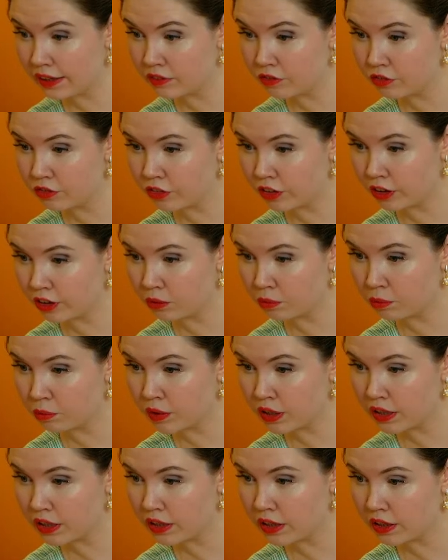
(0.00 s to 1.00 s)
film
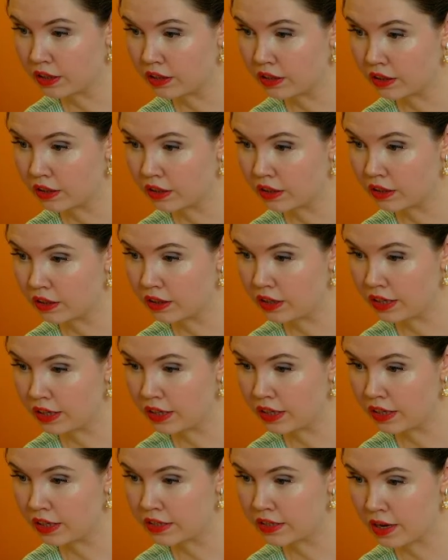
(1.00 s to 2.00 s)

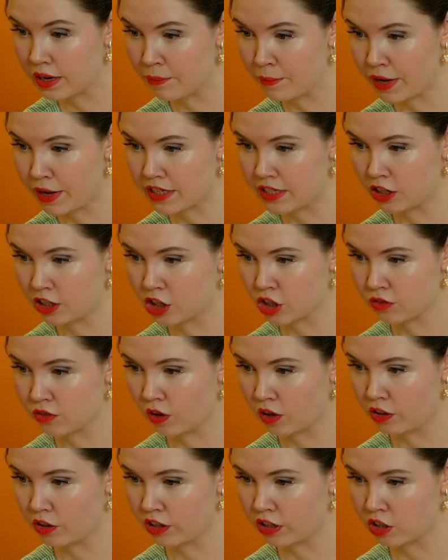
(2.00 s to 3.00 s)
is amazing. Just
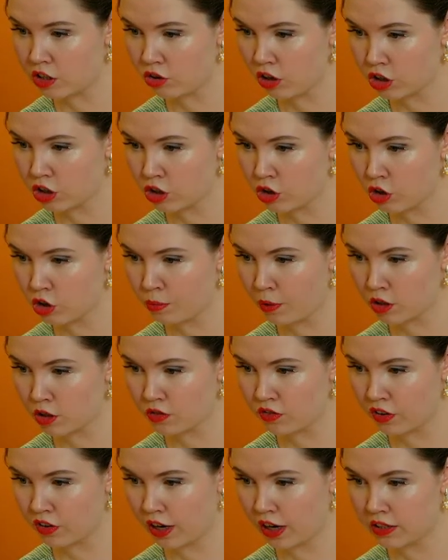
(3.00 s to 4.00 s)
follow the instruction on the box
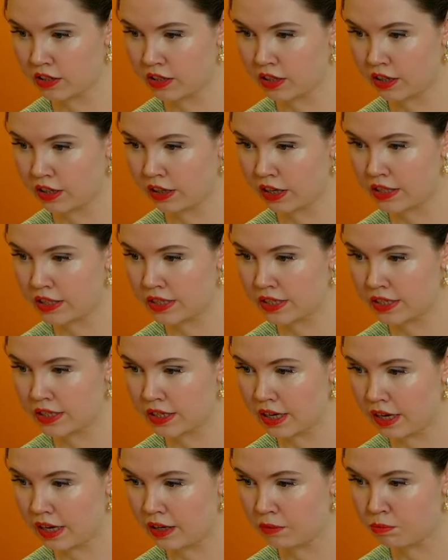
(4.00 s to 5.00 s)
for cutting. It's
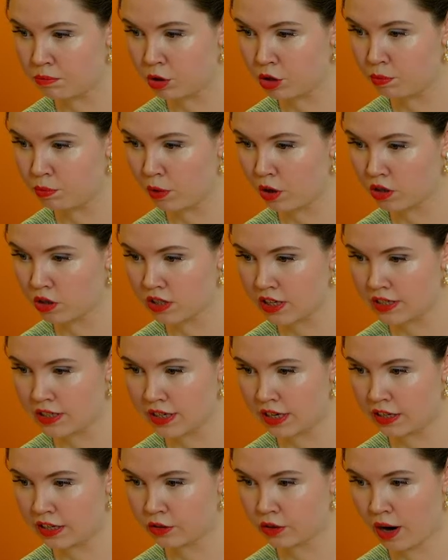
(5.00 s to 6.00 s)
a blue box. They sell
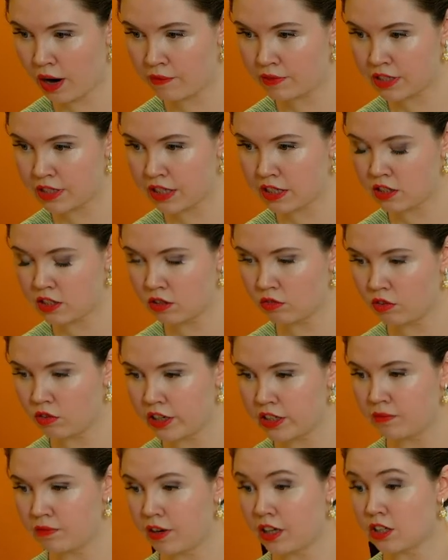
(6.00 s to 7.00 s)
it on Amazon. It's the right
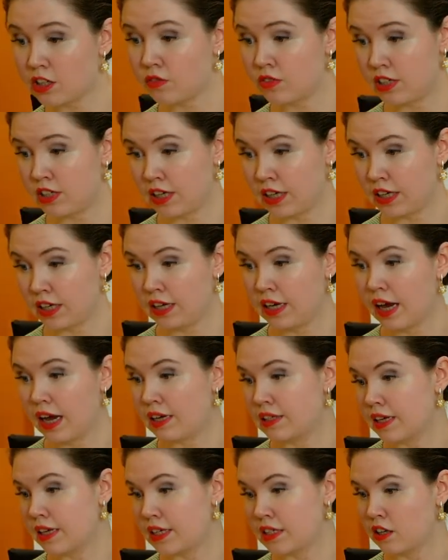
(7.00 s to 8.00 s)
amount of sticky and
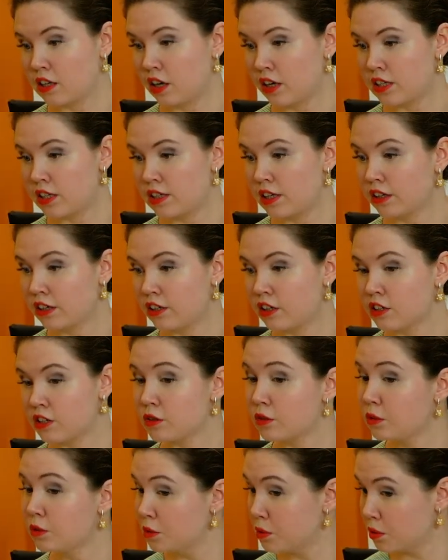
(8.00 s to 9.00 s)
has a nice thickness.
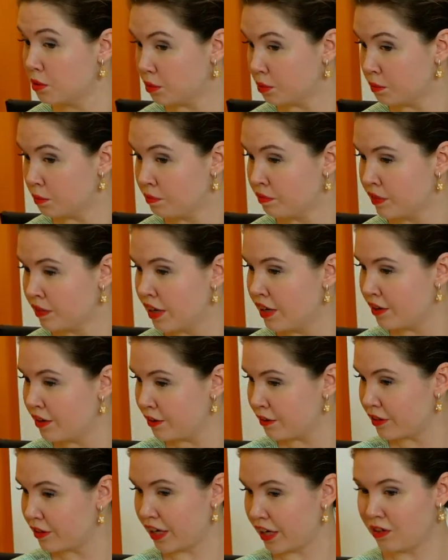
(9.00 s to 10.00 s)
Ooh. Well,
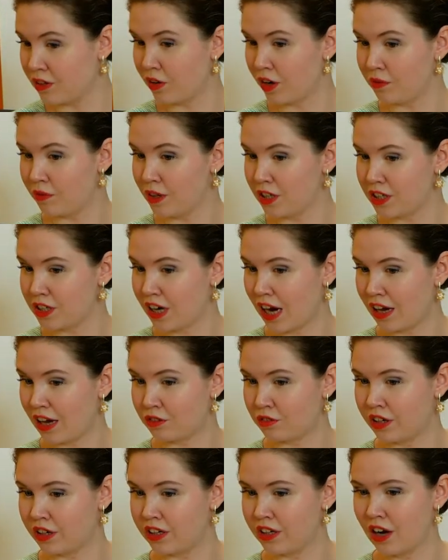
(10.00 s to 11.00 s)
thank you very much,
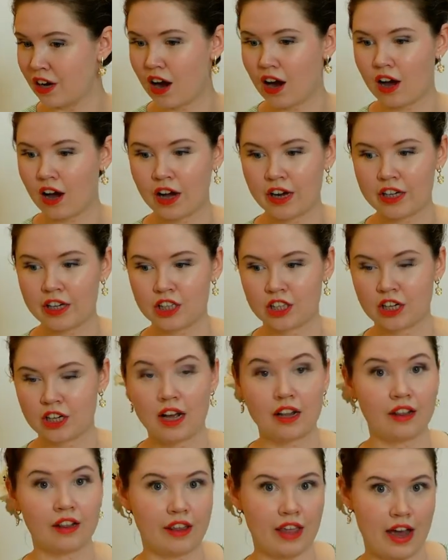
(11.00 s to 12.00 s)
Catherine. I
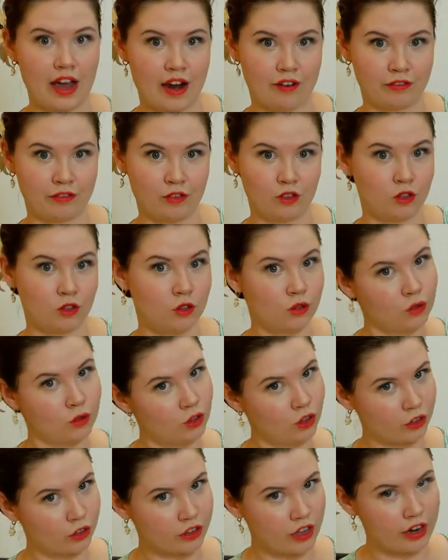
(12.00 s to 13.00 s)
shall have to
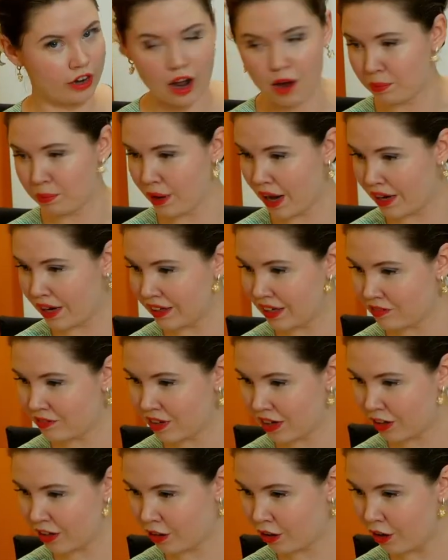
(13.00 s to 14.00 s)
look that up and give that
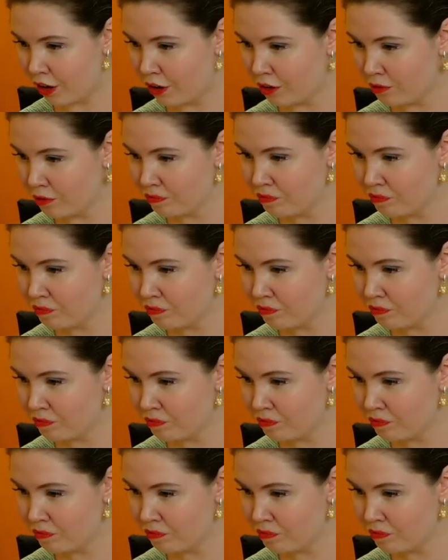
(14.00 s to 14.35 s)
a go.